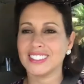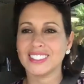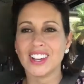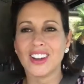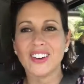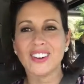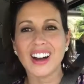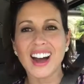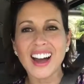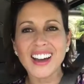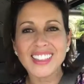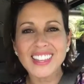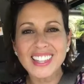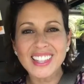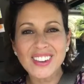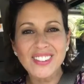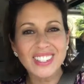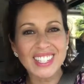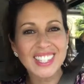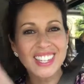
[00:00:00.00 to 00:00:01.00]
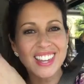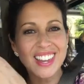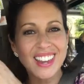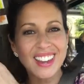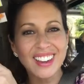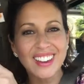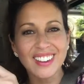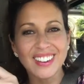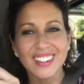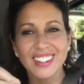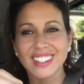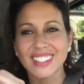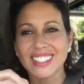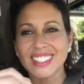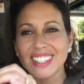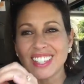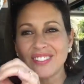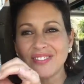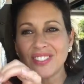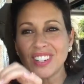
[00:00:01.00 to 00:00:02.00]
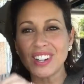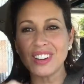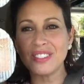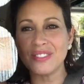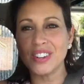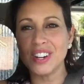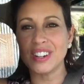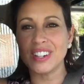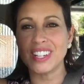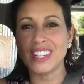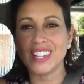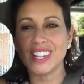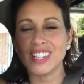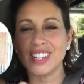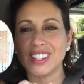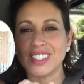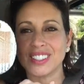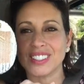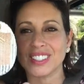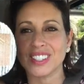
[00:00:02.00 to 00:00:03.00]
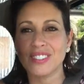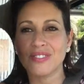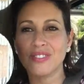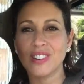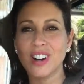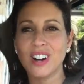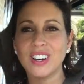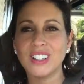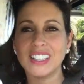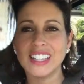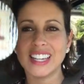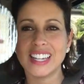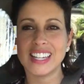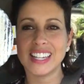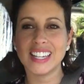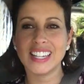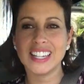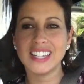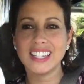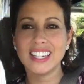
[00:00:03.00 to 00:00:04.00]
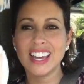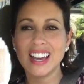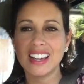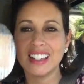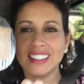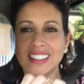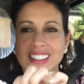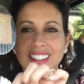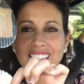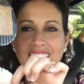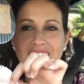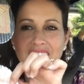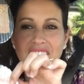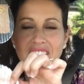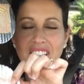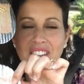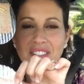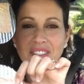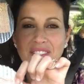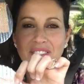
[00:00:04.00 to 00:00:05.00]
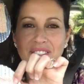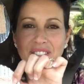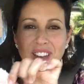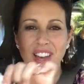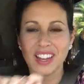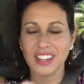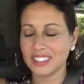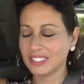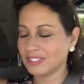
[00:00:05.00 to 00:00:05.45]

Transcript: So, I thought that was cute. Very, very cute. Fall in love.